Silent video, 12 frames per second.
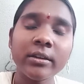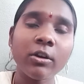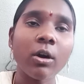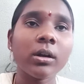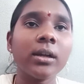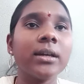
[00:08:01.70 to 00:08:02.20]

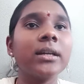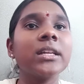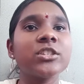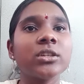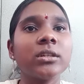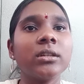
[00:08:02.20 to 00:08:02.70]
your
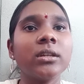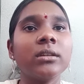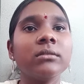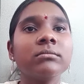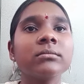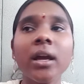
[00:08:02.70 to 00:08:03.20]
learning
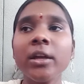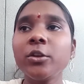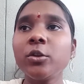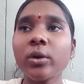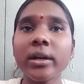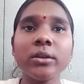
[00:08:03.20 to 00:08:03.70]
journey.
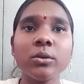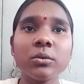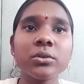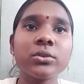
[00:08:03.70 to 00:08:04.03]
You can use